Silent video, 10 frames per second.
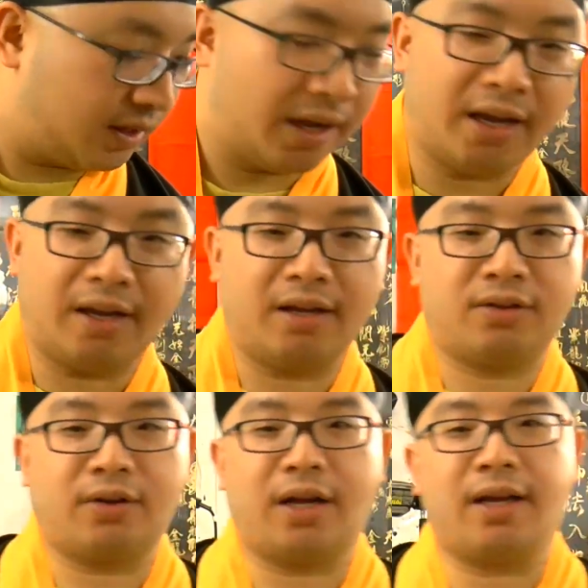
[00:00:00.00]

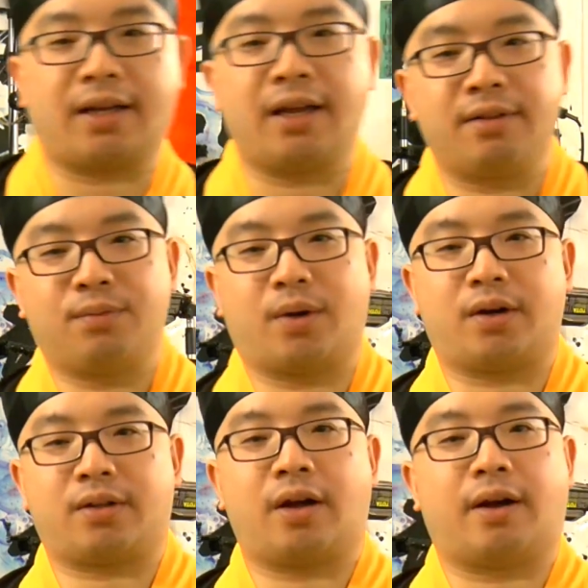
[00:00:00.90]
And today again we're
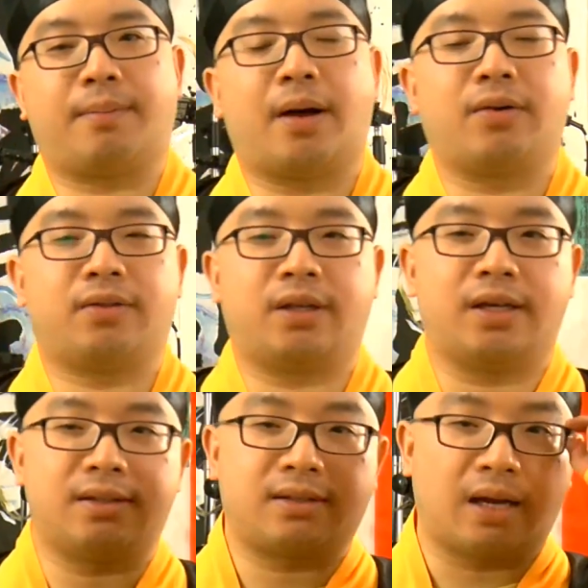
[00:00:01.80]
going to talk about
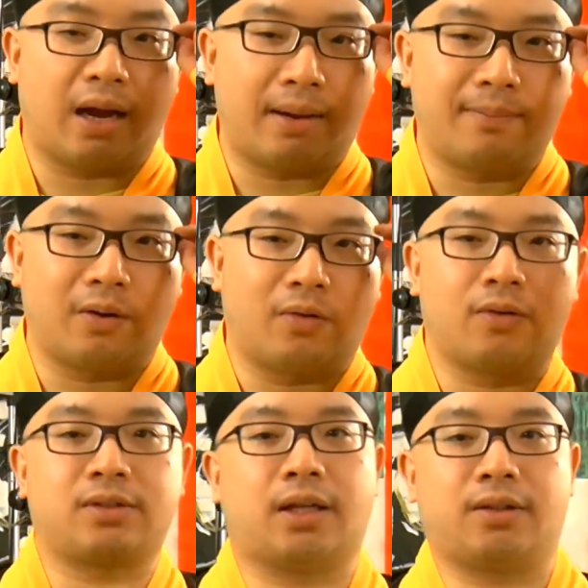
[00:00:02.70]
the Saam
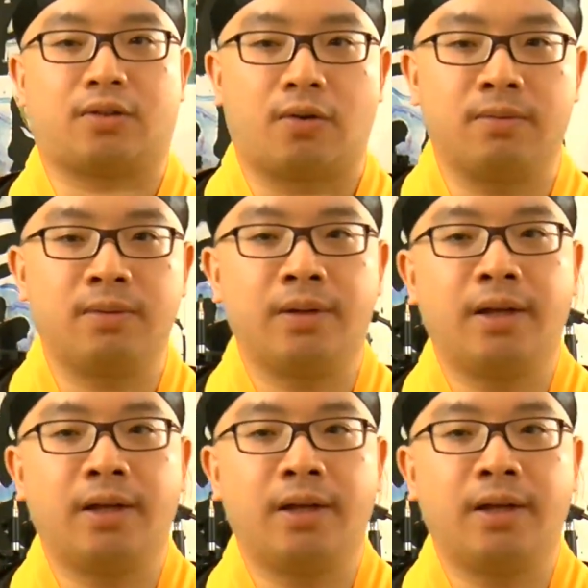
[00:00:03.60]
Law Sun Gung,